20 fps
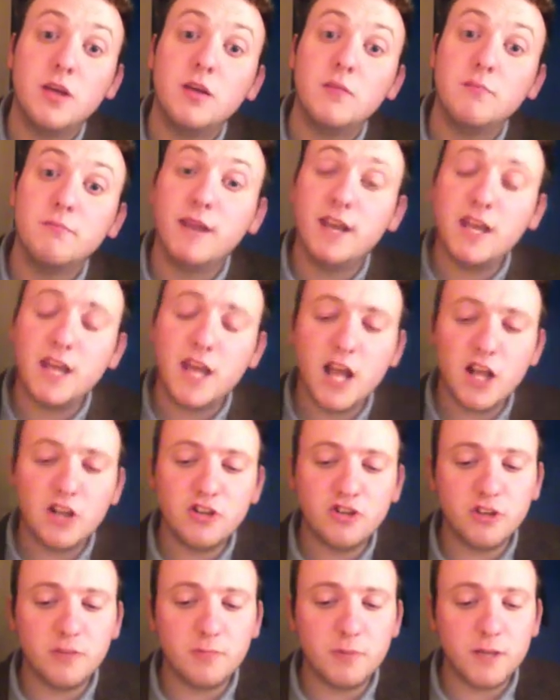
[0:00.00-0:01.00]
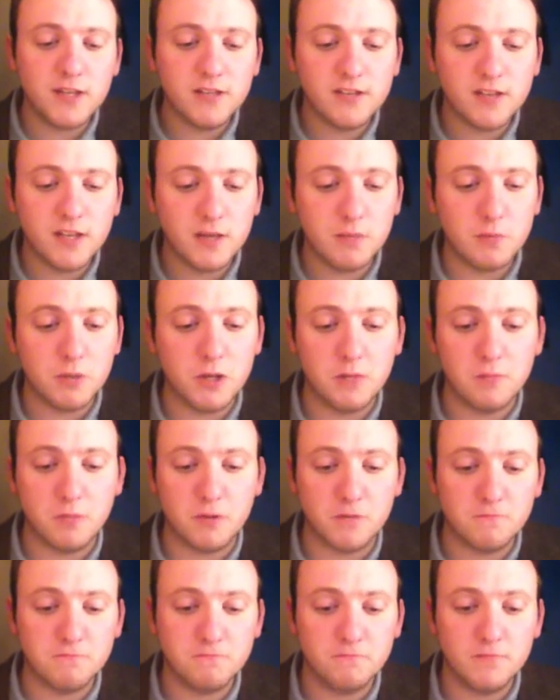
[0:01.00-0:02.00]
Many LGBT
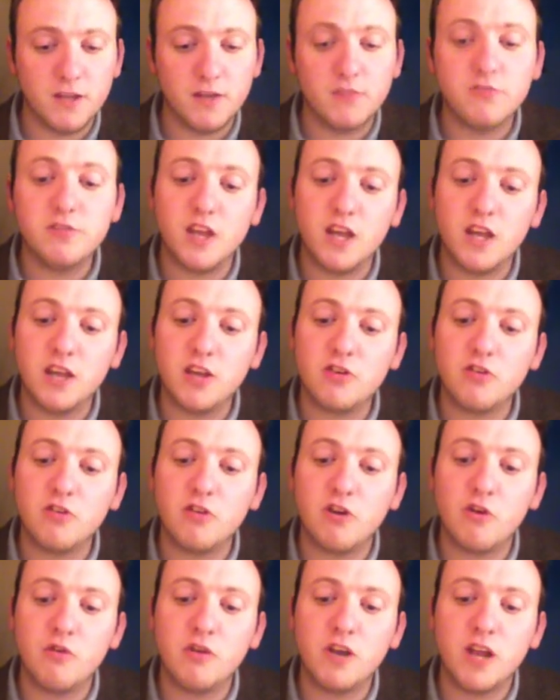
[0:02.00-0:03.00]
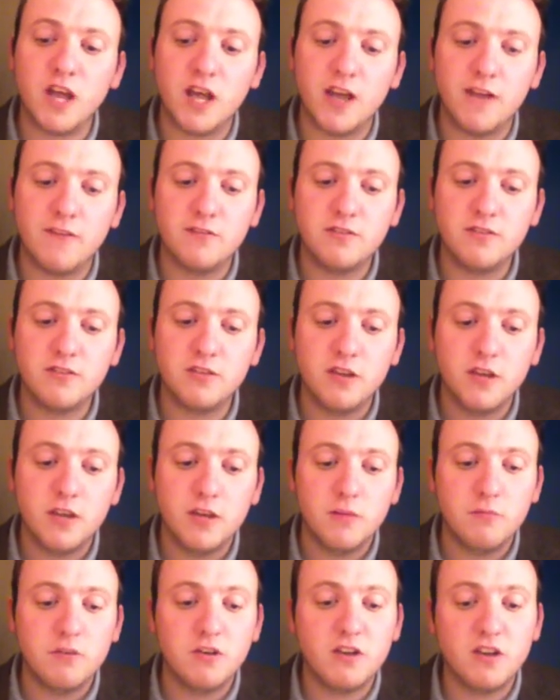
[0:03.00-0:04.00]
people have taken their own lives
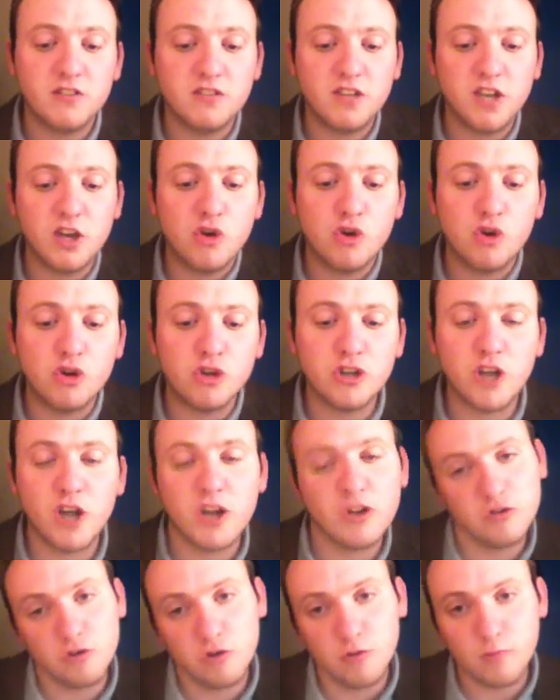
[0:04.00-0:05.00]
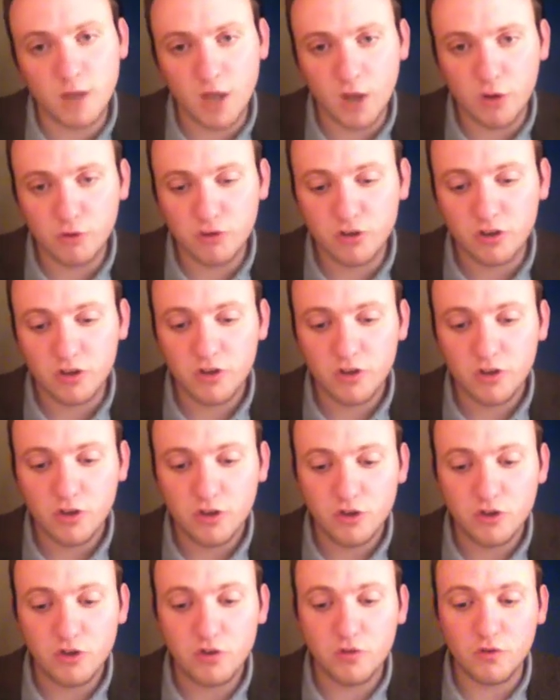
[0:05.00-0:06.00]
because they could not come out
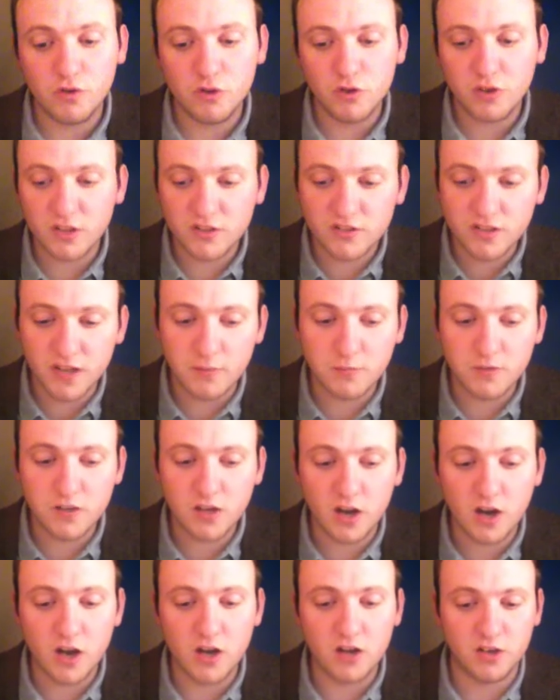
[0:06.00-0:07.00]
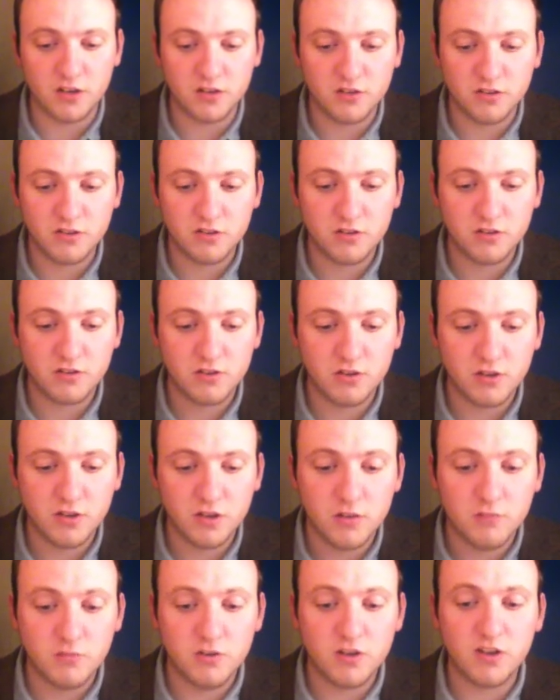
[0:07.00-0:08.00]
to an unaccepting Ireland,
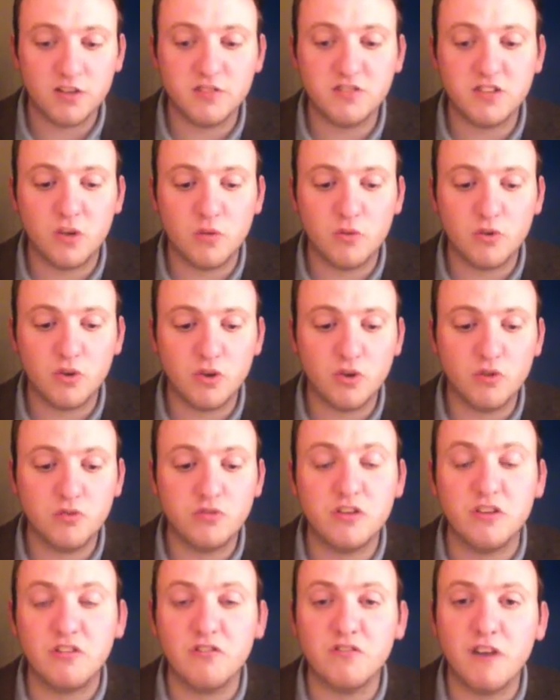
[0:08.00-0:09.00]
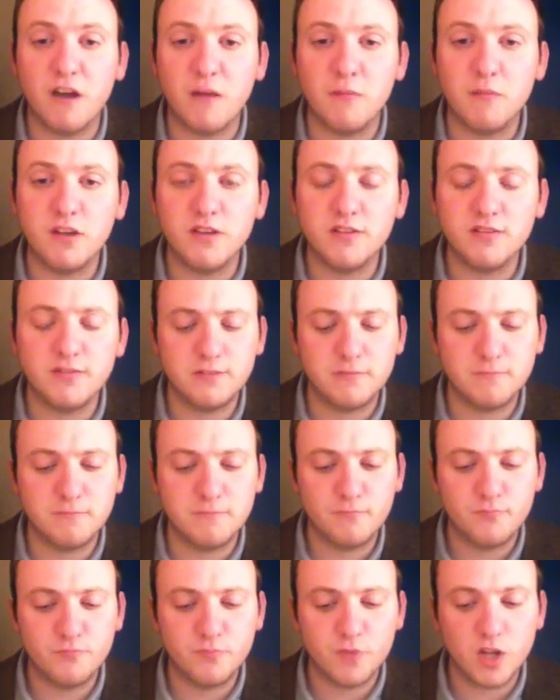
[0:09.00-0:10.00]
because they would lose their families,
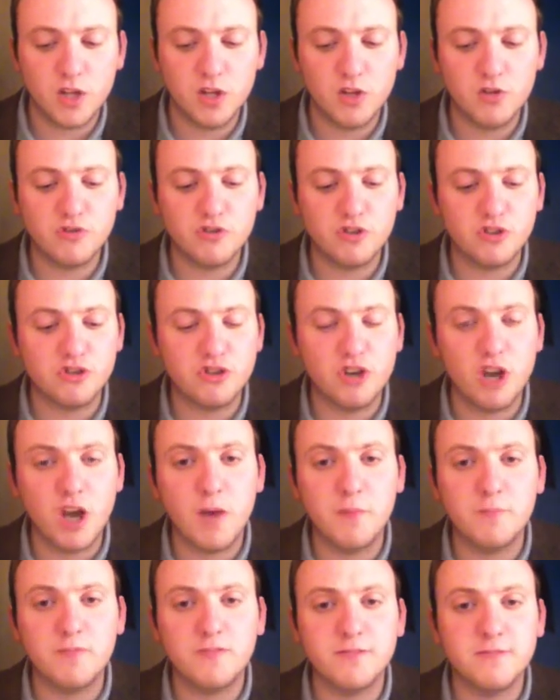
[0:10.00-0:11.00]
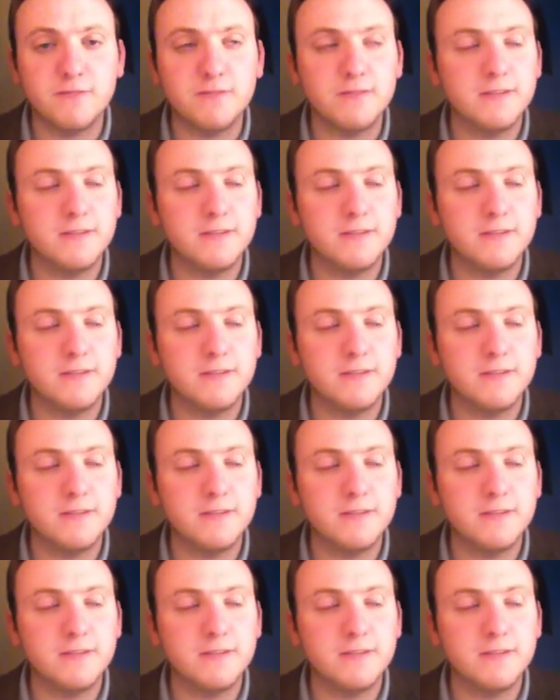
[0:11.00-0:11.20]
lose their jobs,